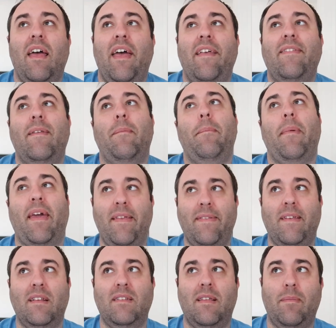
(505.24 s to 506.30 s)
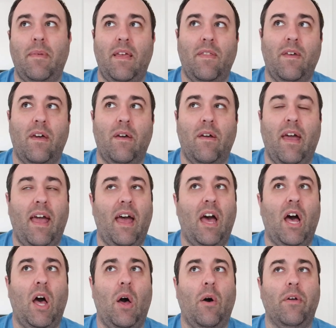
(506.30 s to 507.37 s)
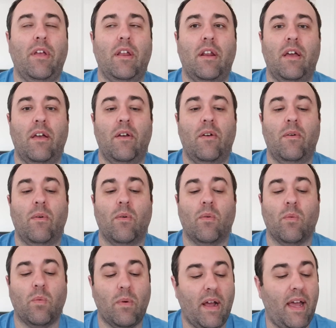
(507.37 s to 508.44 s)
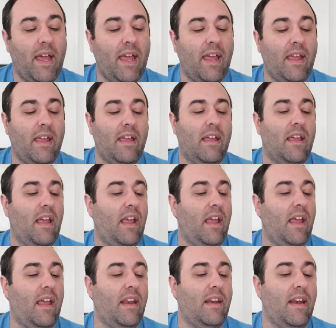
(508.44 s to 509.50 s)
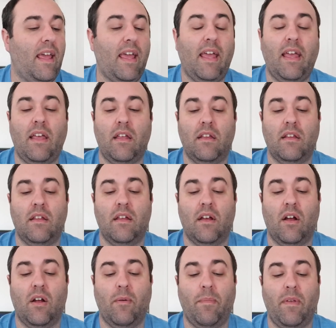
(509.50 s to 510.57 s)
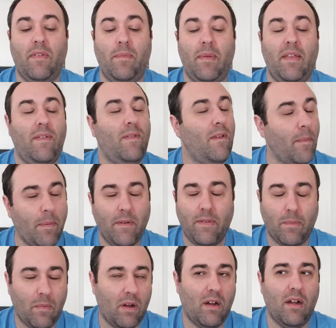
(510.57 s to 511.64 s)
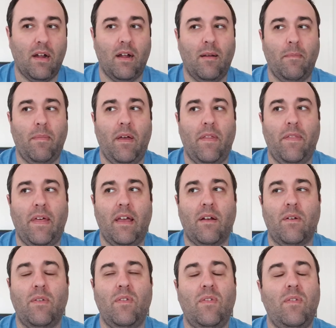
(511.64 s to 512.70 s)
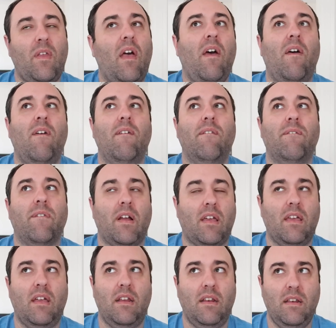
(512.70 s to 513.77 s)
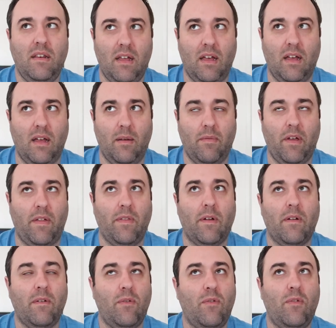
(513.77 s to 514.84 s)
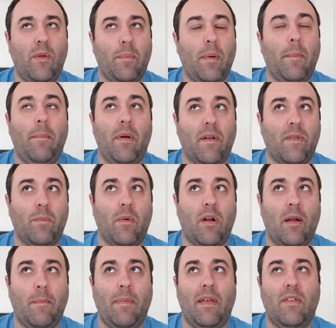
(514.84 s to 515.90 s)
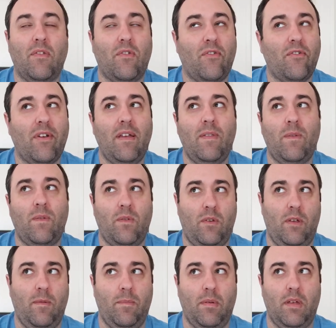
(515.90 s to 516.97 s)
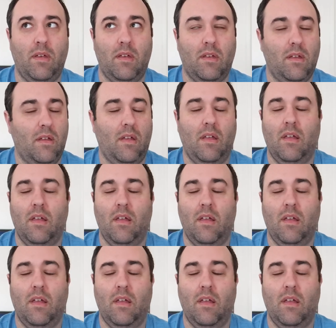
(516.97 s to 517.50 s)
it's amazing to me though how, you know, Ray and Nate are supposed to be super smart, but they're so freaking dumb. Like they're super book smart, but street stupid.